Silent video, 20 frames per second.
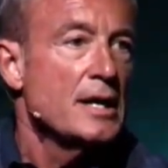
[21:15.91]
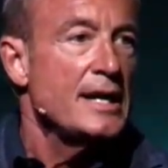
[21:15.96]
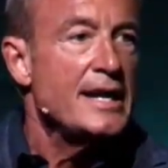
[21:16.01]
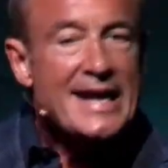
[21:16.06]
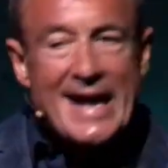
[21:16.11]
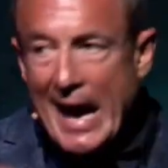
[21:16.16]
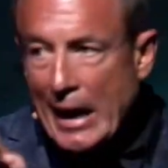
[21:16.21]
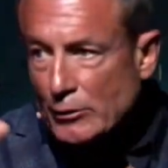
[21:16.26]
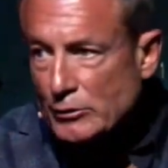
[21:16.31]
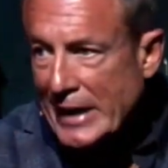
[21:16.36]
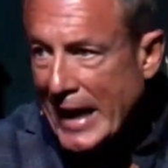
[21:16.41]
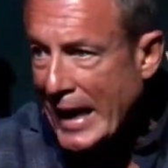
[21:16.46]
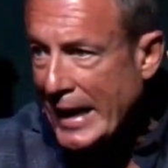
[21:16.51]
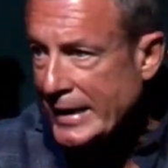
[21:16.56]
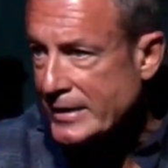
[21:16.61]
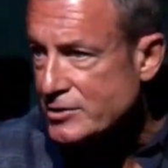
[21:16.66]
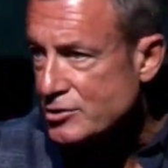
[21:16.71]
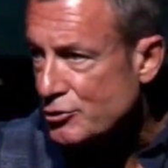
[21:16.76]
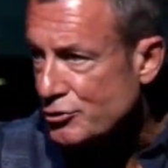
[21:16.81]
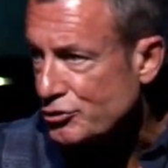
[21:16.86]
and he
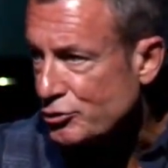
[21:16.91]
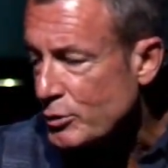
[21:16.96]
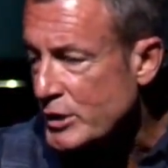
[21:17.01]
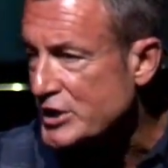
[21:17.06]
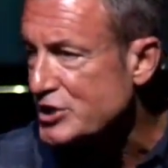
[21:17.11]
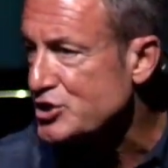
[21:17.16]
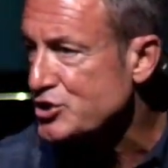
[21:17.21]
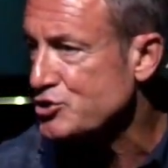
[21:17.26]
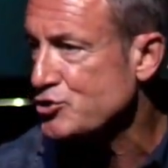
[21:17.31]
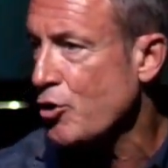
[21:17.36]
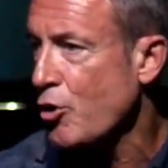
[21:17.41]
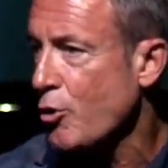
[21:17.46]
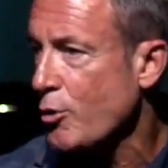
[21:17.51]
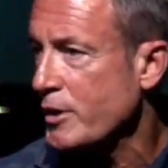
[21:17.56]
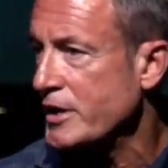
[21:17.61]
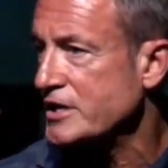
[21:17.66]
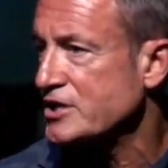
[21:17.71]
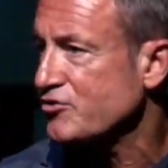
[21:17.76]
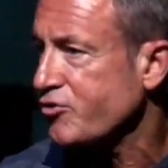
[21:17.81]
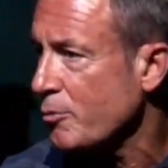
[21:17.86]
outlined three
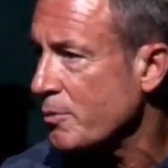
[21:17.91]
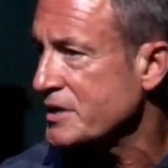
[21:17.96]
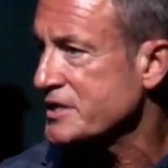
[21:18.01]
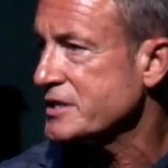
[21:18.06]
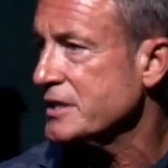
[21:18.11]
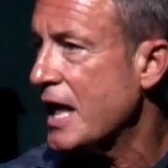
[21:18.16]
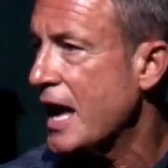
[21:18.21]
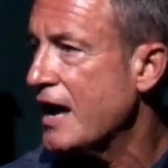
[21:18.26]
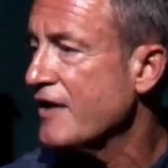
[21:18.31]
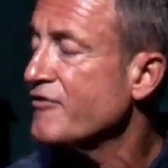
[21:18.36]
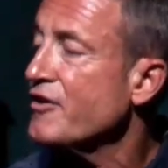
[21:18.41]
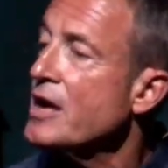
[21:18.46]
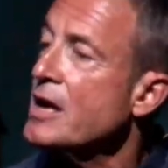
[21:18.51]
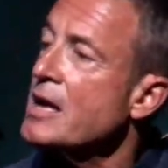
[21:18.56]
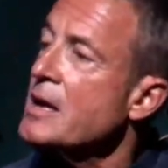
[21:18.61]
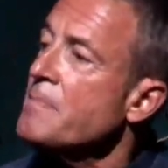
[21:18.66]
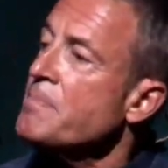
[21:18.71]
stories from his life.